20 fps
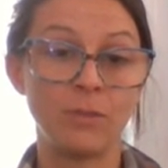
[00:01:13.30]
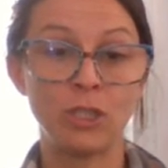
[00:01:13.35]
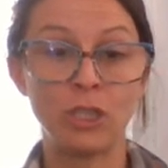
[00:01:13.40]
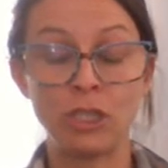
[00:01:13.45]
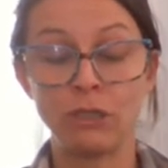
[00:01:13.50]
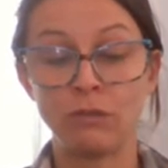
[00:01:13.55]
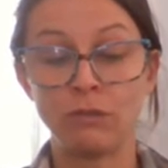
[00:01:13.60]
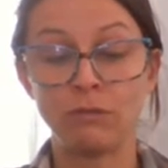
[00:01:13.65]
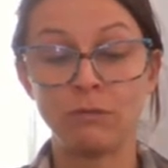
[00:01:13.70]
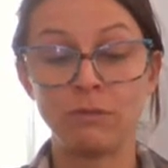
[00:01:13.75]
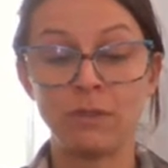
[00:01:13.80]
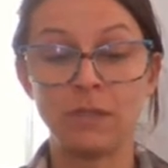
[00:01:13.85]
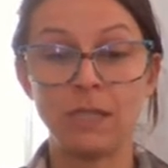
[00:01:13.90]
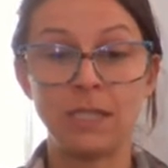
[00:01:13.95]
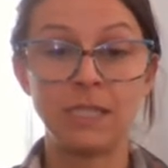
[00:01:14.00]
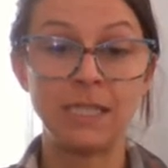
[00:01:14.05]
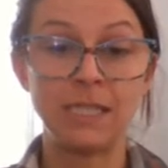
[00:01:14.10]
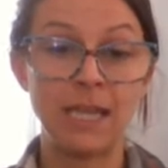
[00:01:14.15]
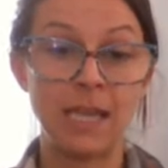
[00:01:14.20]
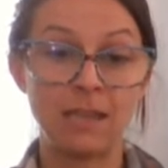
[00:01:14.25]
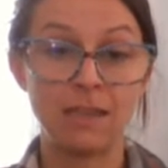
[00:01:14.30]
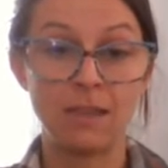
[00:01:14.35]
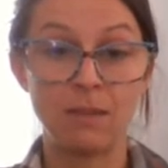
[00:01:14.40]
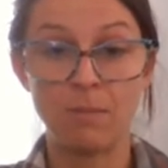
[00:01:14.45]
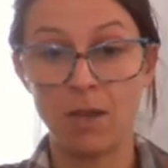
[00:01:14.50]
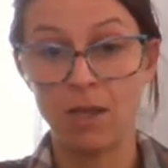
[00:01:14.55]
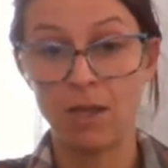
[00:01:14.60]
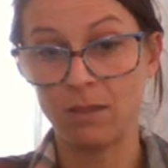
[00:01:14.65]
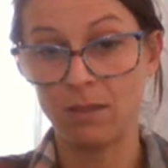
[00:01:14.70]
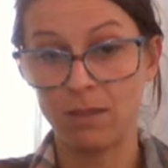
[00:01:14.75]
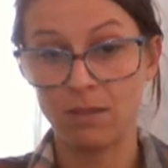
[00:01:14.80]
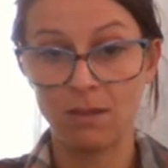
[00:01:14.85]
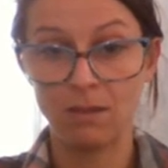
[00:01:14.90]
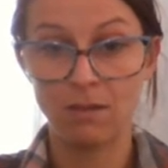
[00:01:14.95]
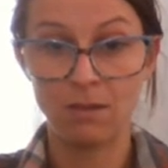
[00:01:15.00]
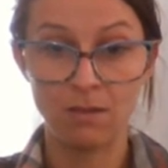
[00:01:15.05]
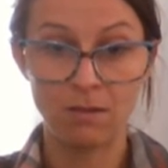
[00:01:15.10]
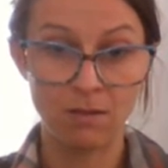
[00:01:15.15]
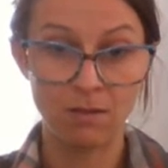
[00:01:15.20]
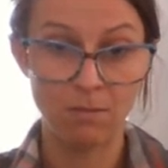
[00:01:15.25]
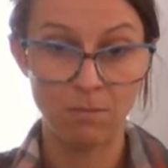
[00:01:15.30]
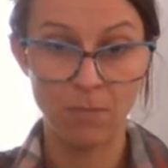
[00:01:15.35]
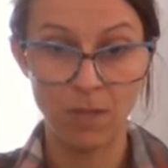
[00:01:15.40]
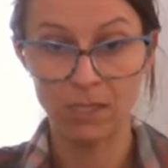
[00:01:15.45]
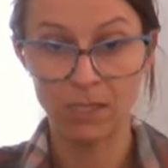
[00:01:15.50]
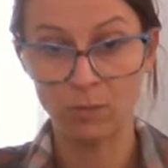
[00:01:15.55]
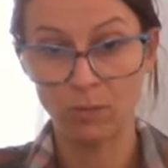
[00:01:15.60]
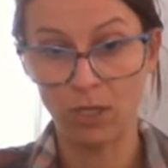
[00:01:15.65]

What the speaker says: to the day of the month, because